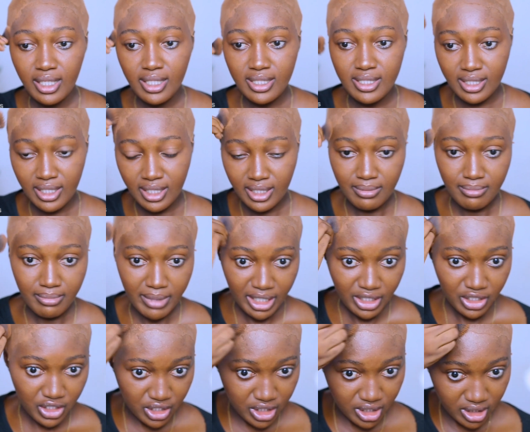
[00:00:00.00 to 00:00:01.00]
it can
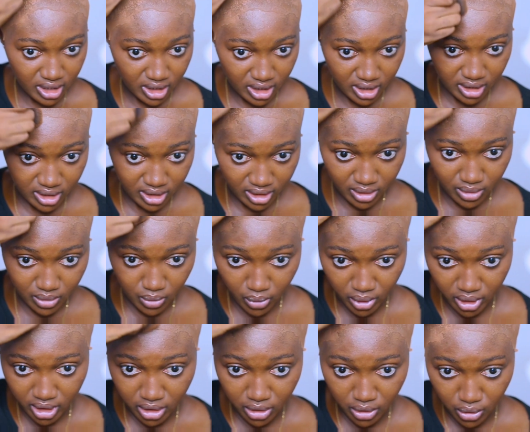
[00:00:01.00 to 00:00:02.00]
match
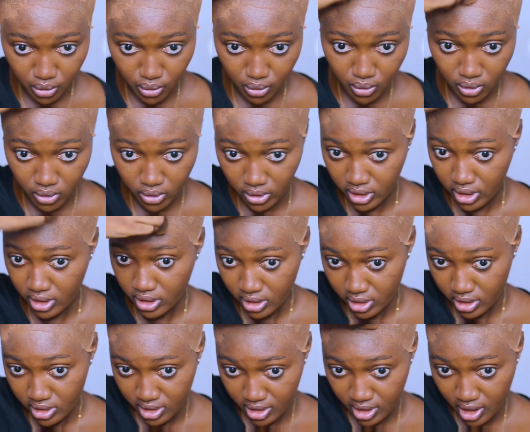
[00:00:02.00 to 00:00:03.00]
with your
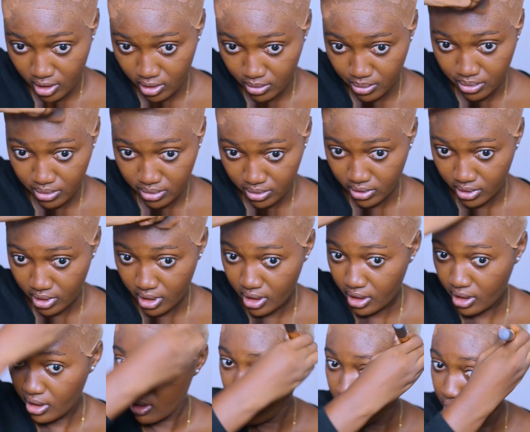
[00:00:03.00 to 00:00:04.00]
scalp.
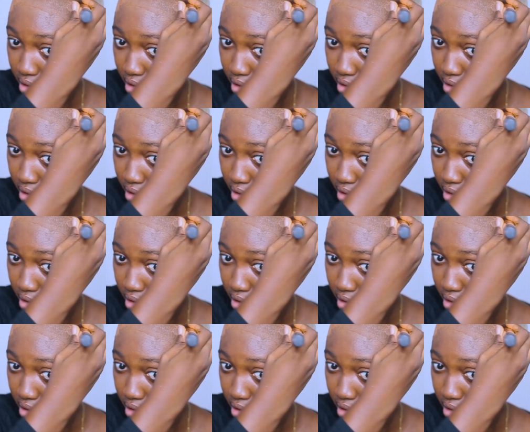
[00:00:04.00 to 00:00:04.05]
Okay,